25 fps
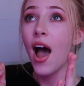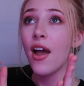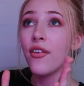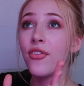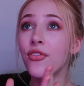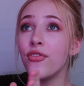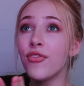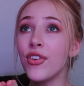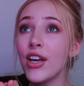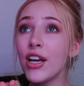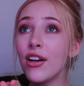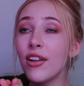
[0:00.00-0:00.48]
I
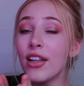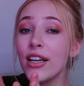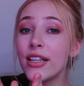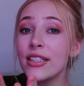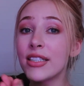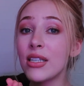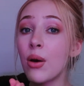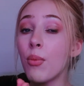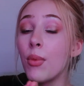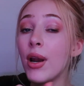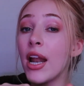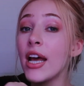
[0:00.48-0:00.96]
feel like
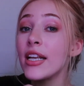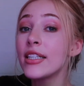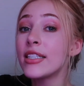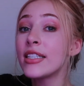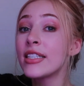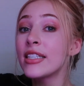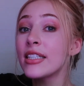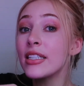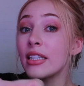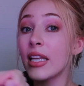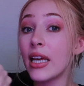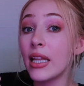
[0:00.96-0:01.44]
someone has
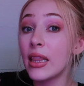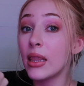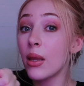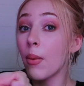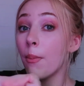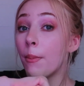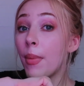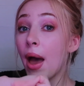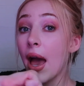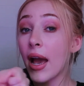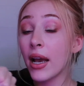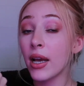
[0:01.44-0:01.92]
slit the
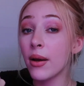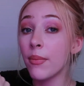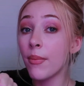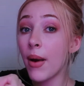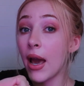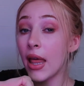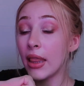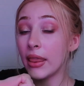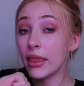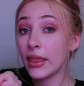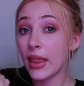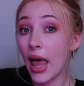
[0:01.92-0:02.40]
back of
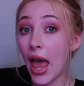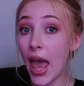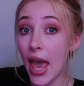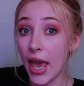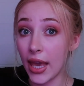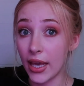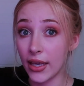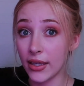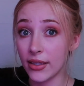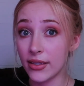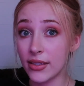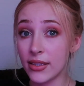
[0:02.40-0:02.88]
my
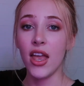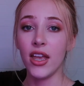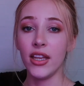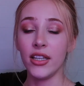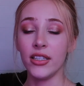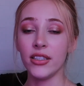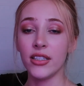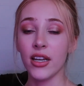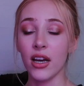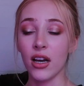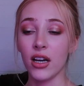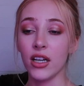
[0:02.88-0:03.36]
legs,
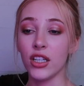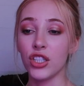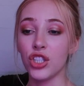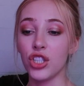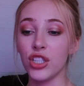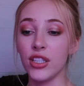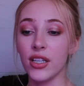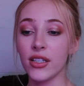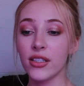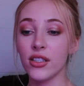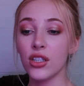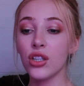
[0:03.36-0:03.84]
and
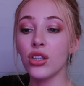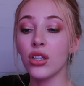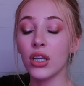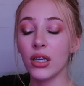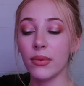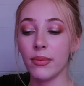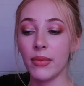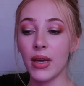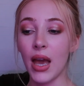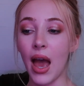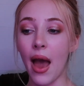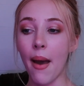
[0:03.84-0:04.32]
she doesn't
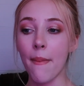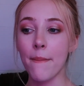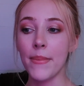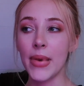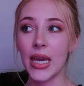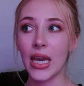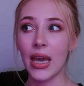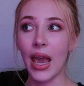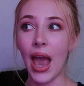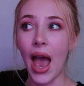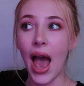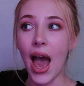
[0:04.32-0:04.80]
look at
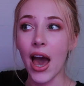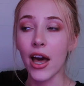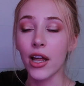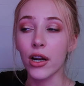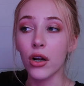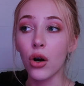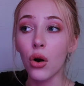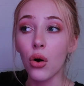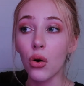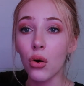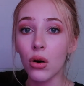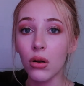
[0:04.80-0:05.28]
me
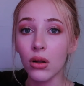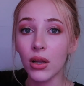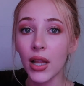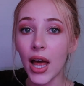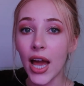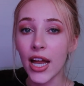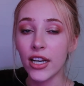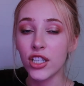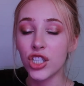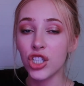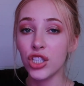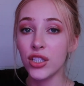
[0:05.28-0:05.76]
at all,
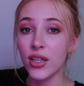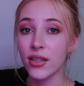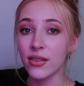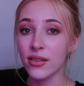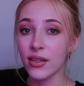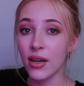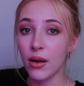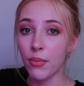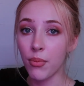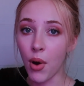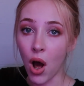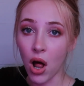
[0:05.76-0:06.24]
and she
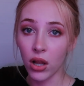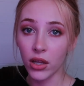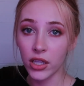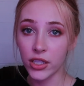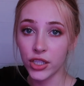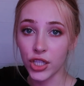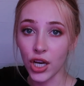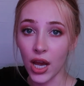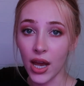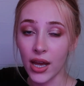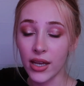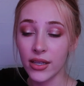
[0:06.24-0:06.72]
doesn't
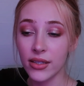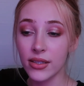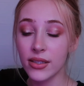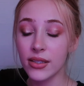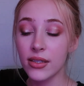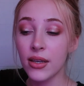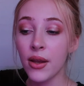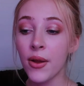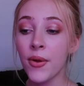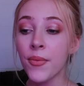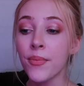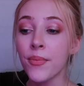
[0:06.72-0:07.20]
apologize.